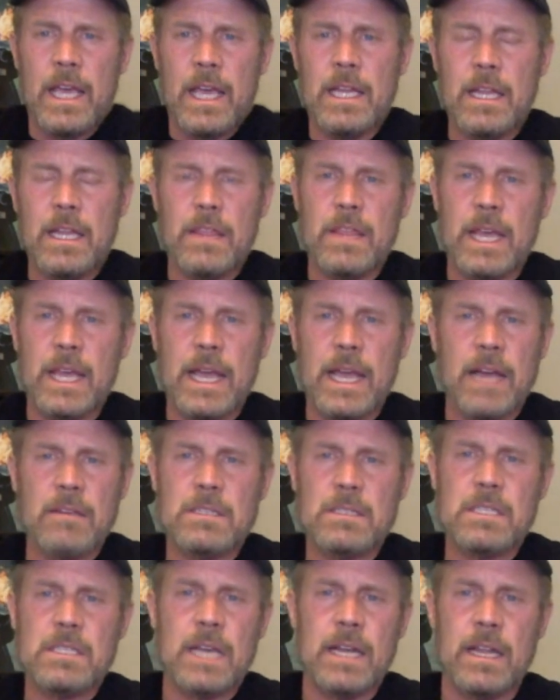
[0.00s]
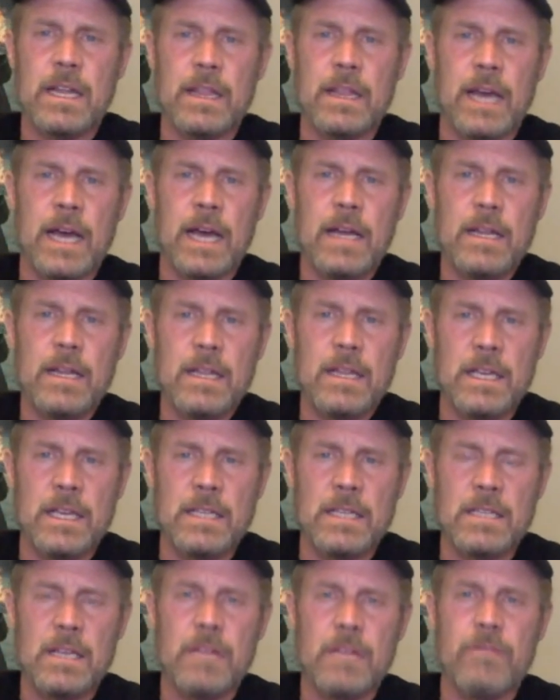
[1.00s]
Anything outside of that
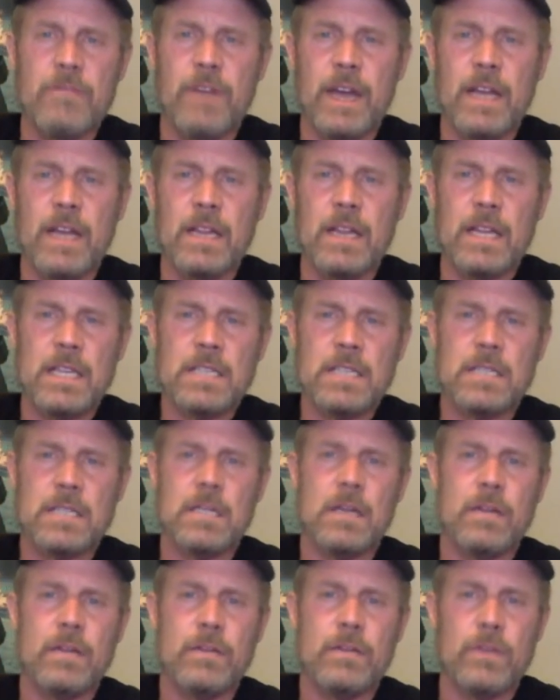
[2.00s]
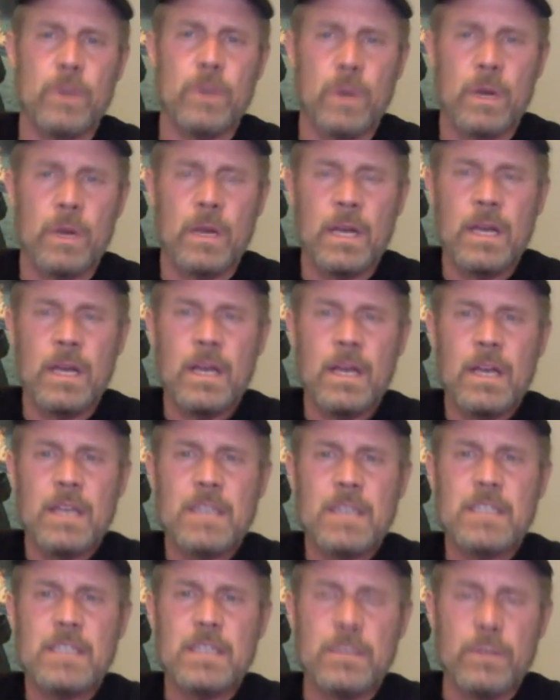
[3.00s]
is a violation of your
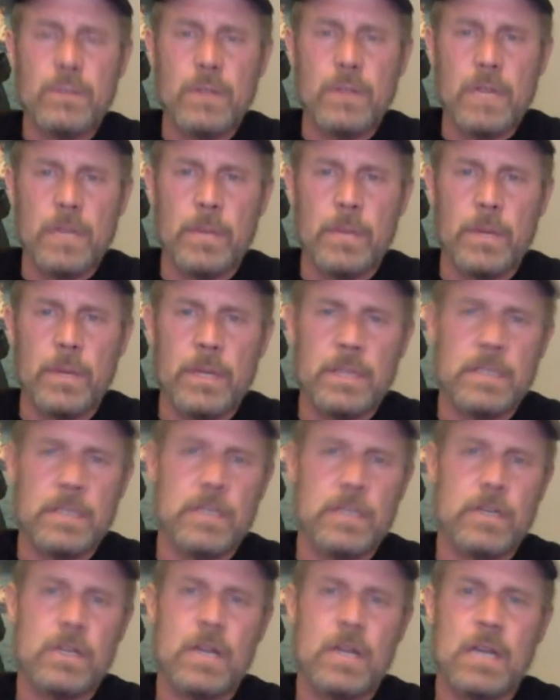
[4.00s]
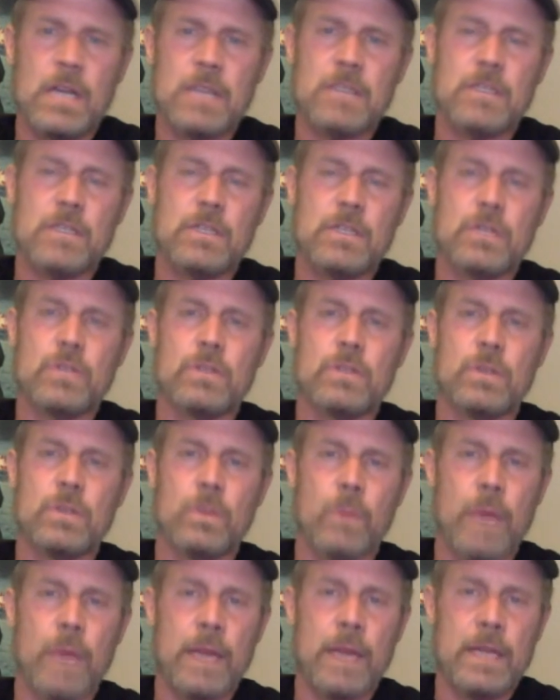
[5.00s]
civil liberties and your
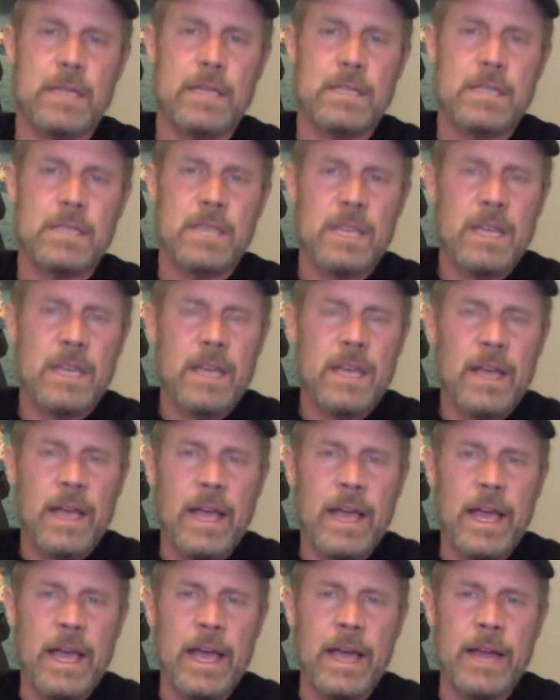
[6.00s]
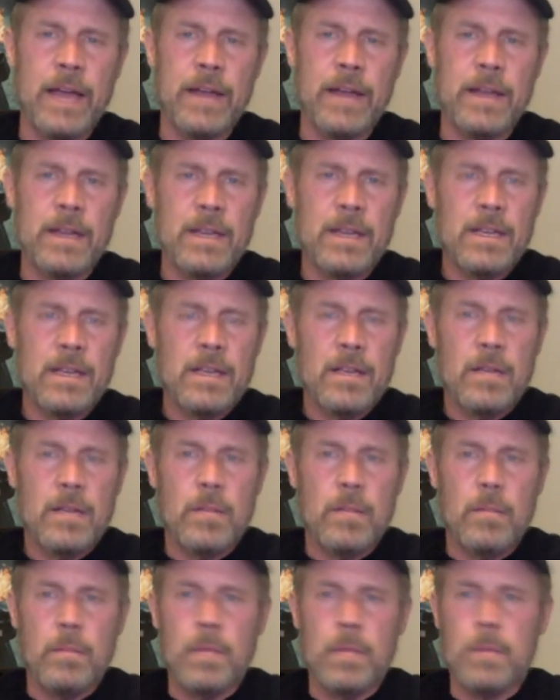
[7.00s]
constitutional rights. And
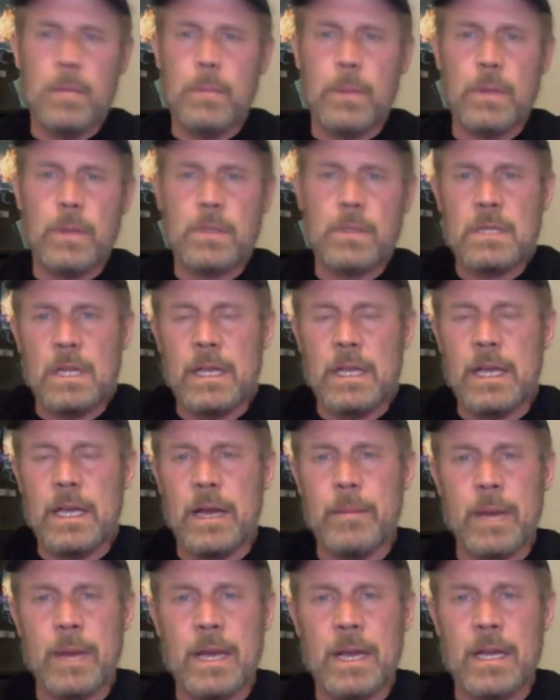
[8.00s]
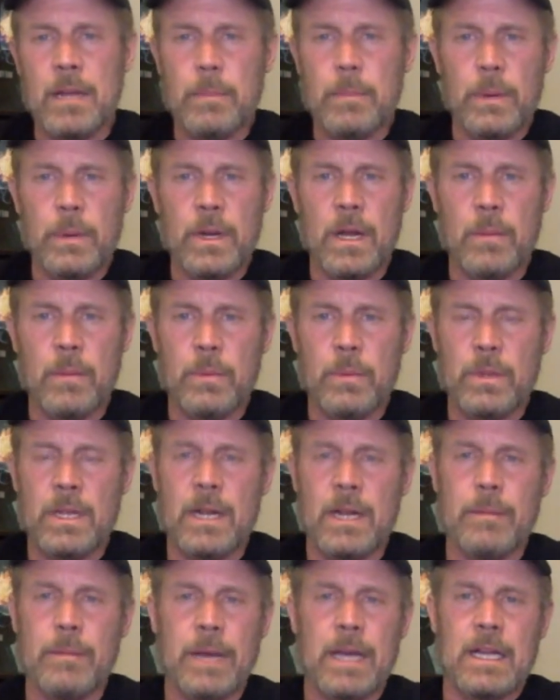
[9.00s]
me personally, I'm not going to put up with
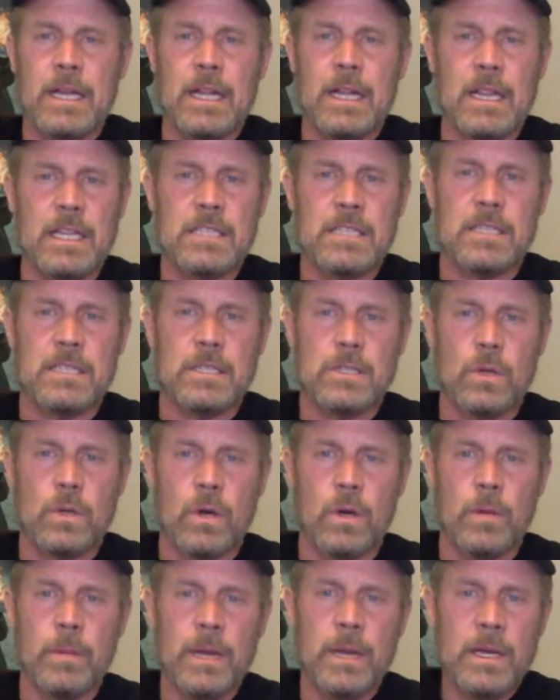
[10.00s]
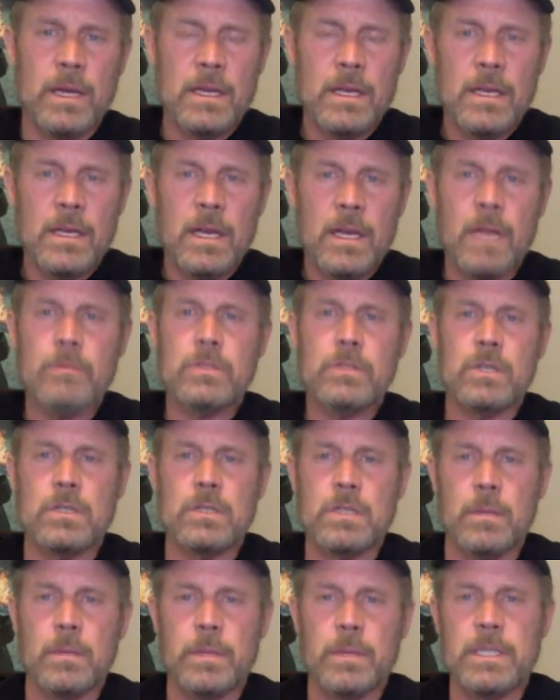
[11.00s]
it. I'm not going to listen to them. I'm
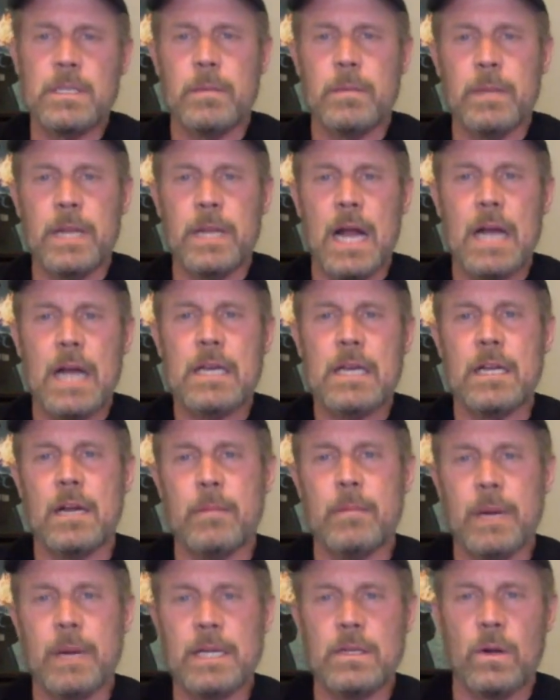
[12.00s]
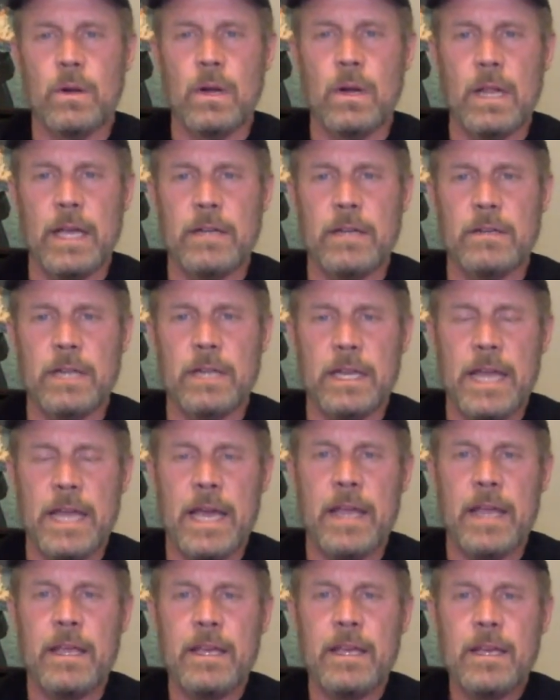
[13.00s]
sure somebody's going to be knocking on my door later
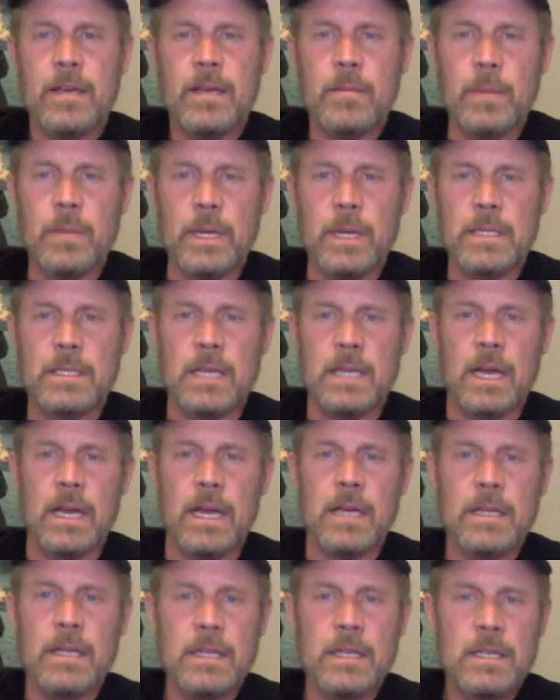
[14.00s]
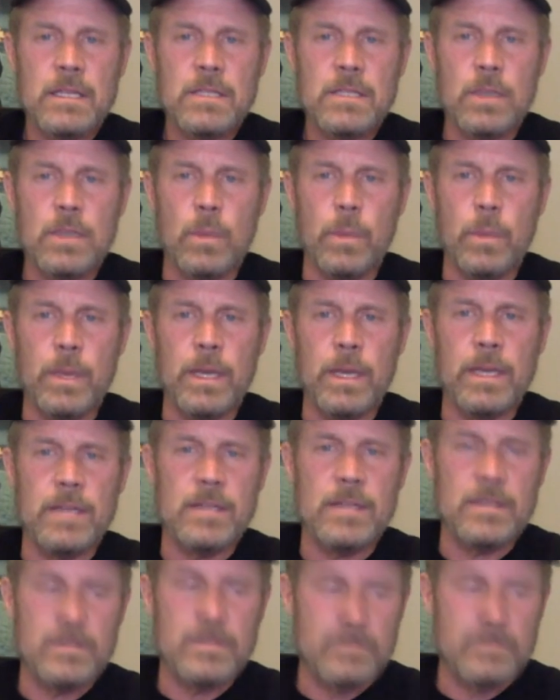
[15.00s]
today, but so be it.